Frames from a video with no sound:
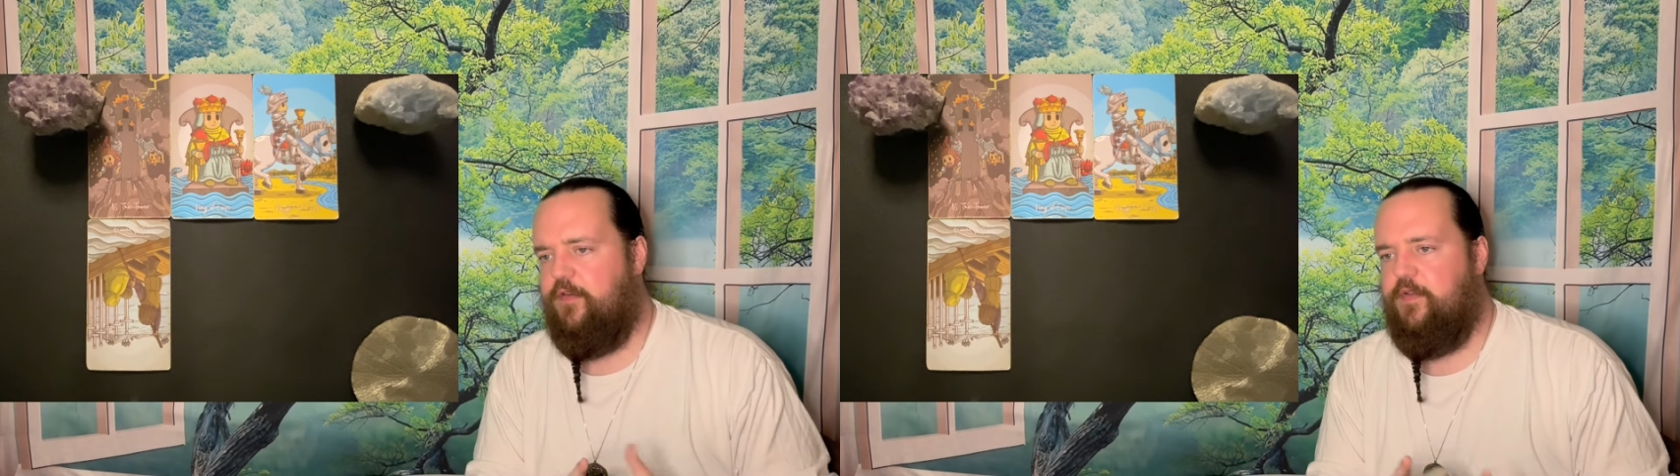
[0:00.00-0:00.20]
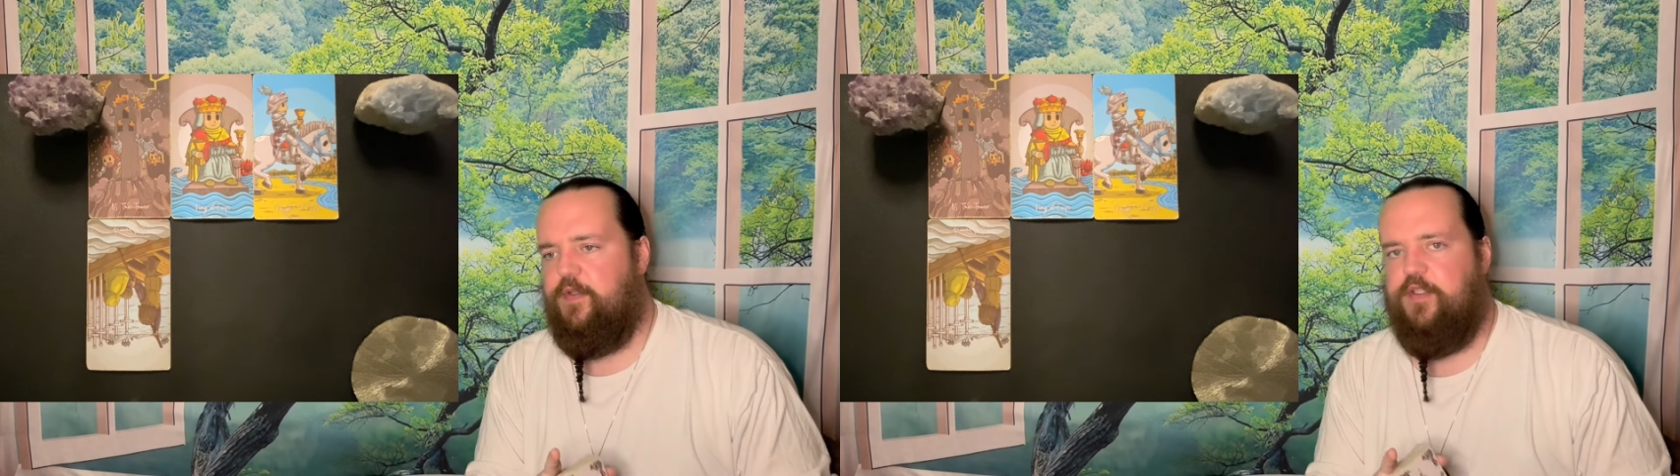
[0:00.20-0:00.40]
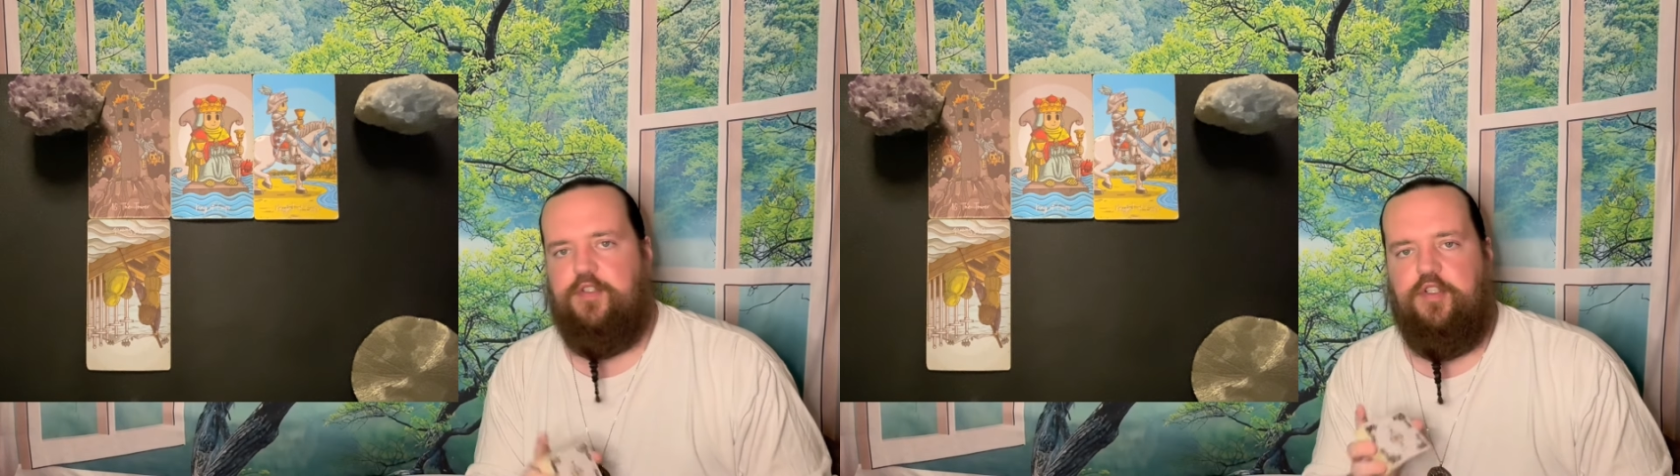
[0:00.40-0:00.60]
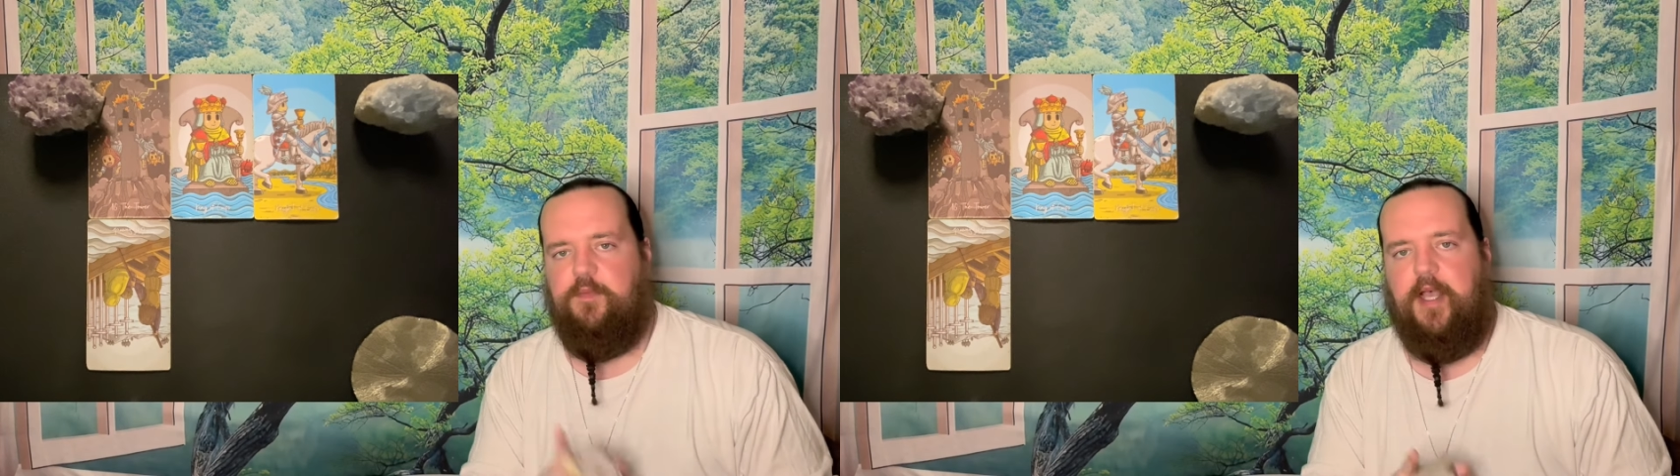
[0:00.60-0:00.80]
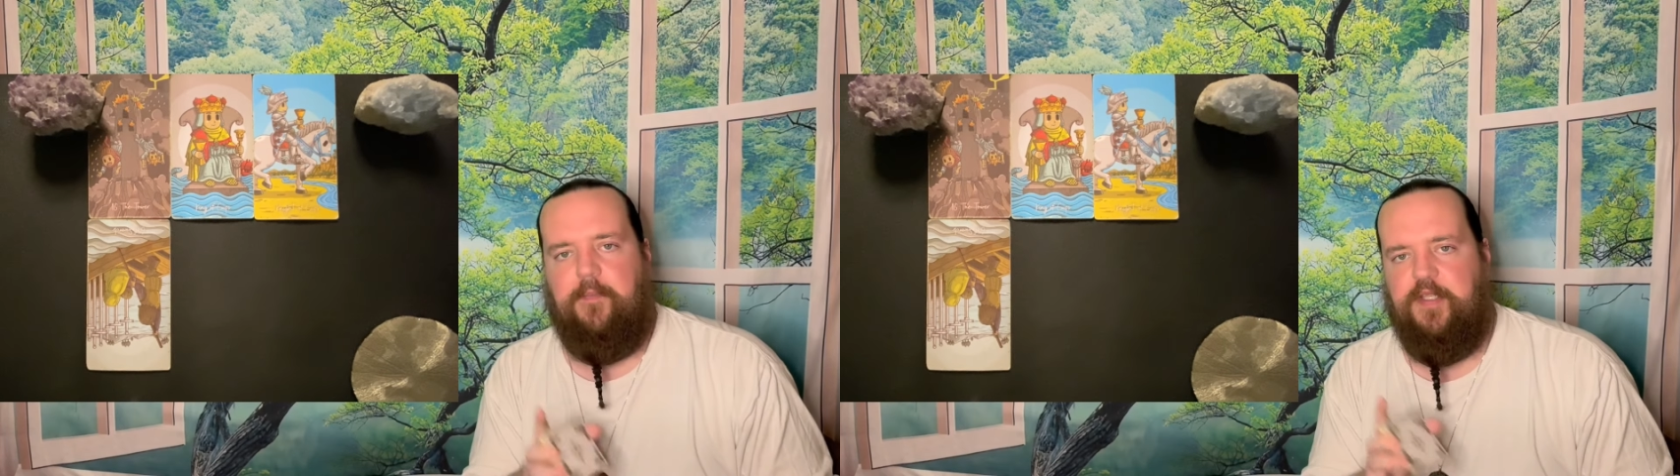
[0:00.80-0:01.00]
of you, this just
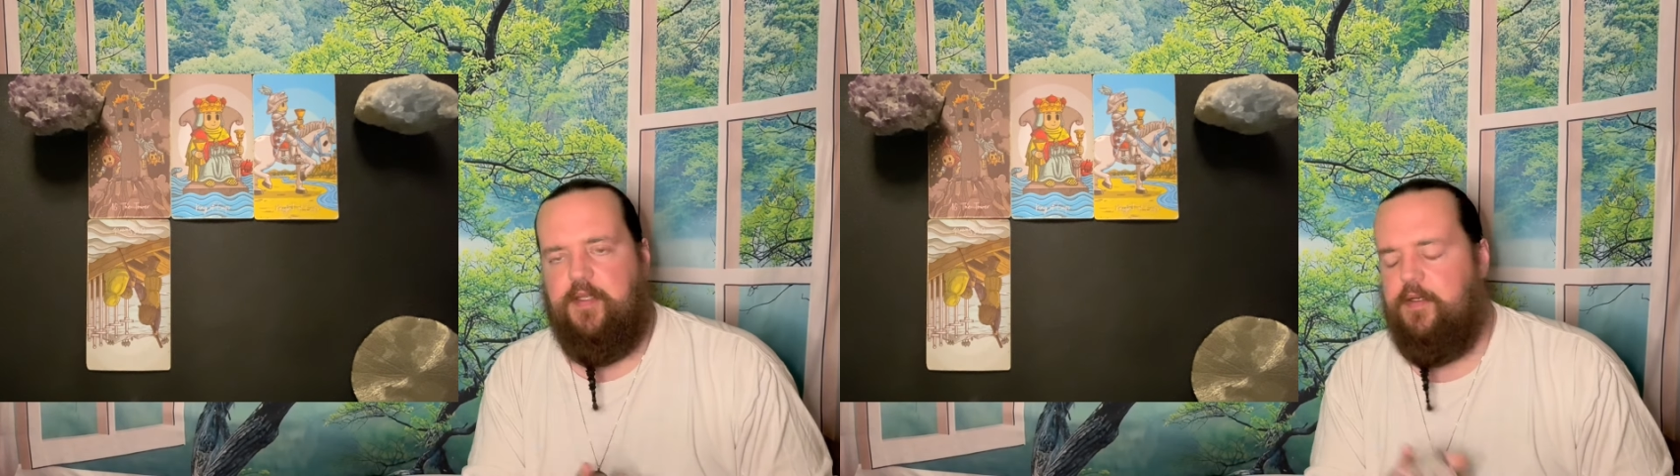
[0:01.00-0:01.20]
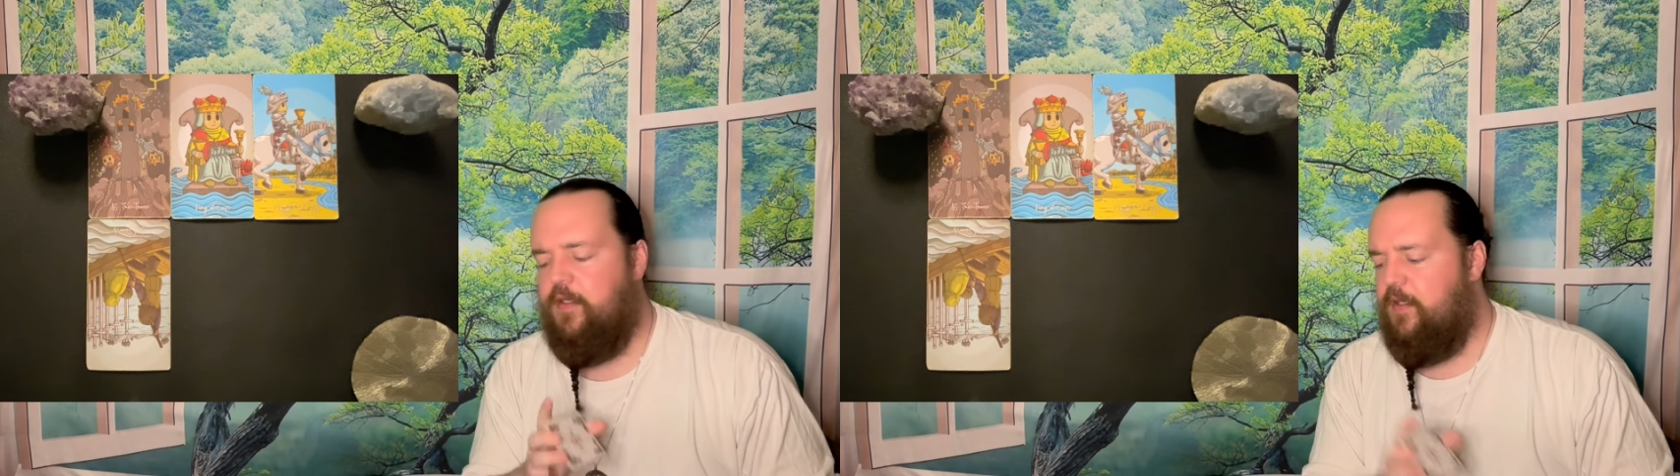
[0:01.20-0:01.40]
popped in.